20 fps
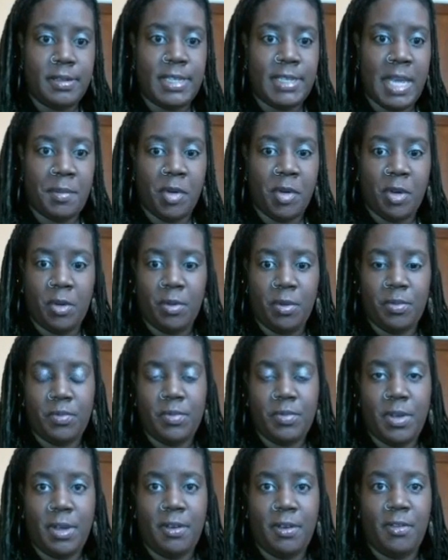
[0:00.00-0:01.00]
demo
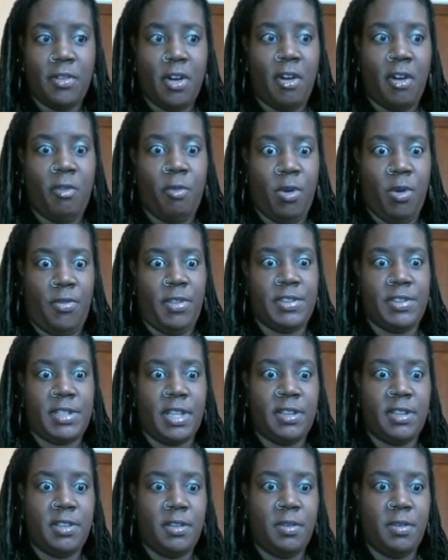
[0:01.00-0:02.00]
of what this
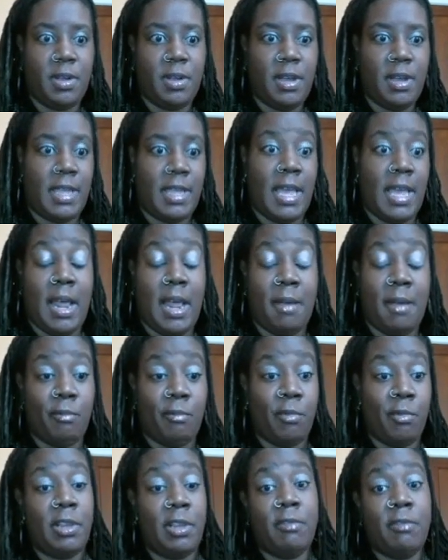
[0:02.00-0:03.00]
can do. Again,
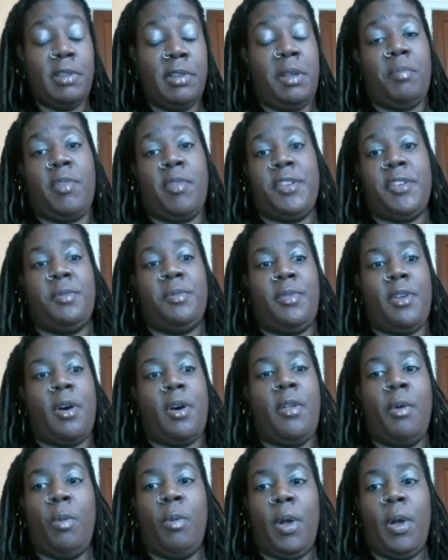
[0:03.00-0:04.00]
I'm really, really impressed with
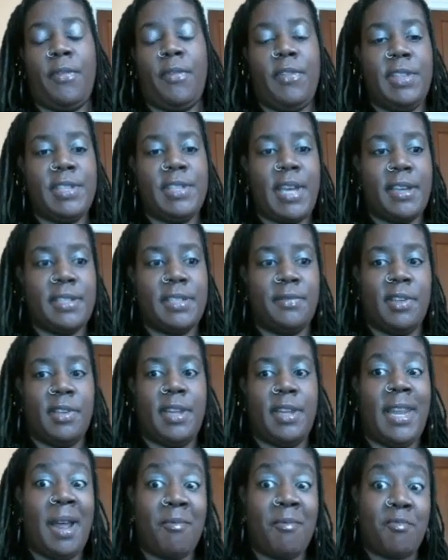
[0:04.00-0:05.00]
all the work that these guys have
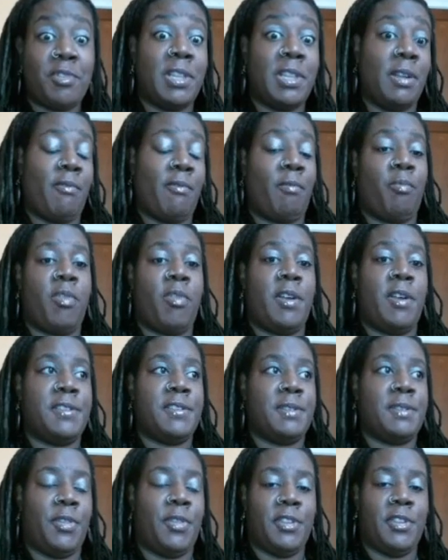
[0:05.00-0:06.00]
done, and I'm really
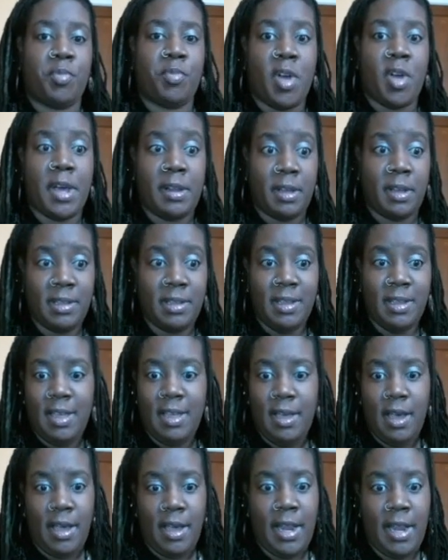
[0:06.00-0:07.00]
impressed with this product.
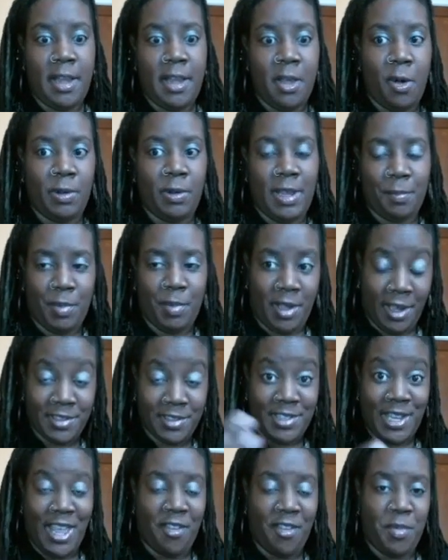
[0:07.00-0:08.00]
And I know, like,
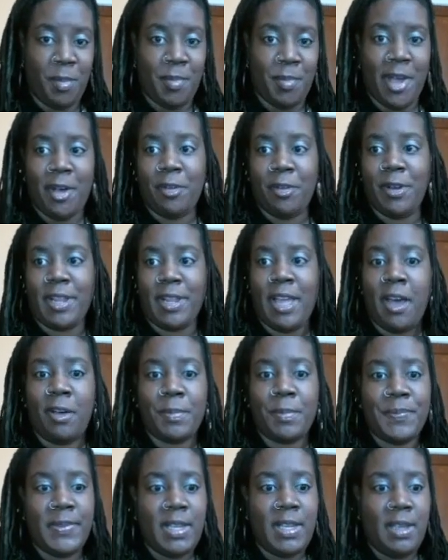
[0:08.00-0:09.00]
because they gave me my own
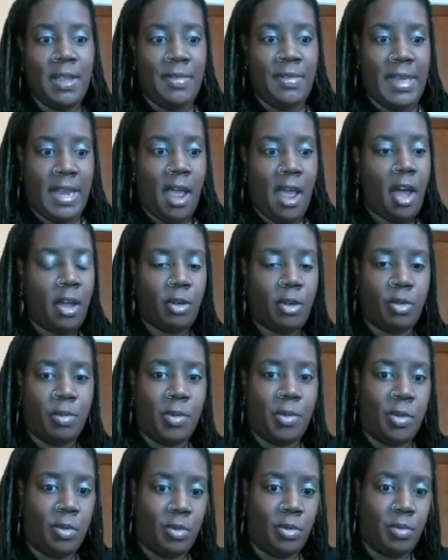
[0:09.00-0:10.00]
account, that I
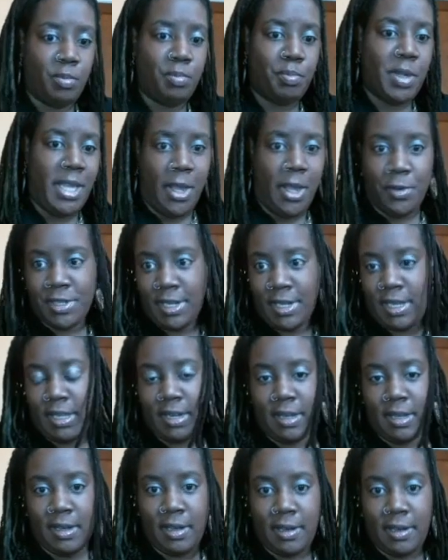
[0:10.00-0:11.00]
will be using
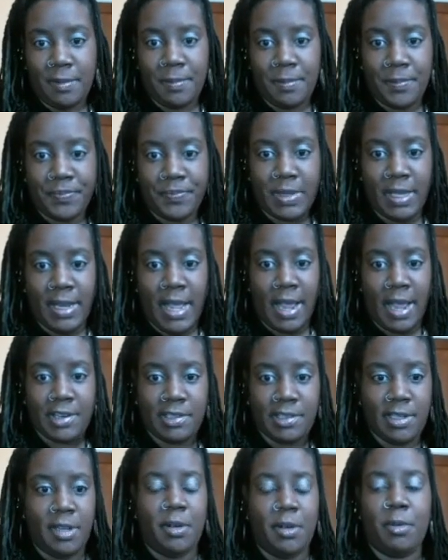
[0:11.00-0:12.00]
it and
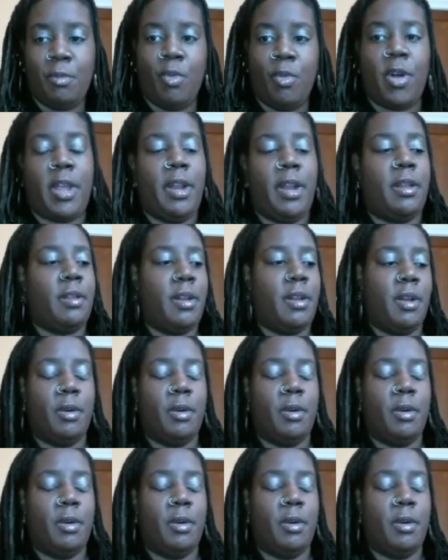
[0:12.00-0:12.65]
actually, working